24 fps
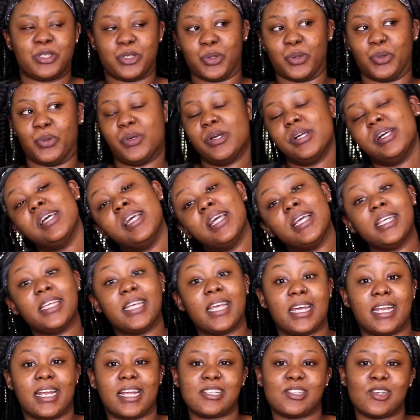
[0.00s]
So,
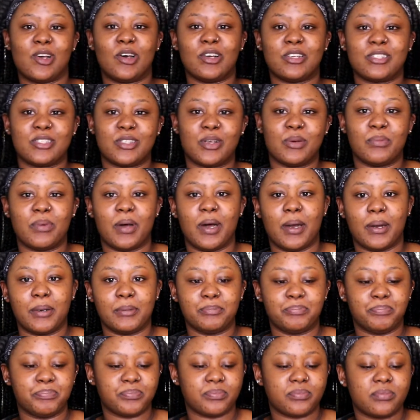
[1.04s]
yeah, that's
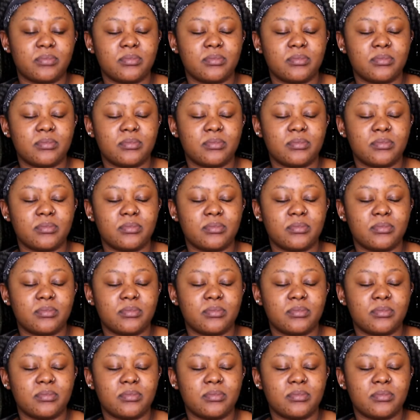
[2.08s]
awesome.